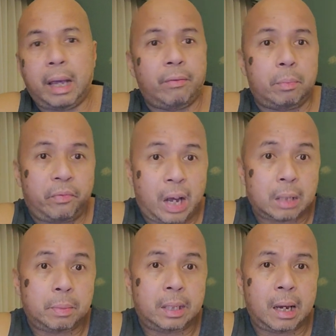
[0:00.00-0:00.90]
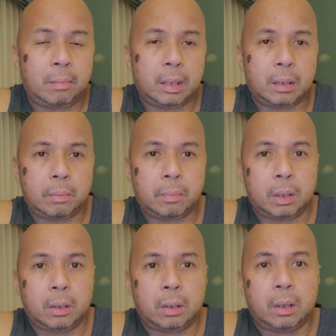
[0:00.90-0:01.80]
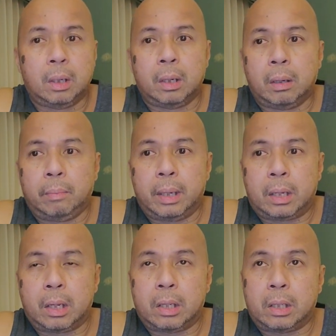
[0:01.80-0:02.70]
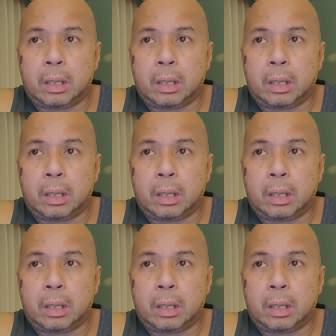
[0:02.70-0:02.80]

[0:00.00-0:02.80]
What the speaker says: have a fast metabolism, because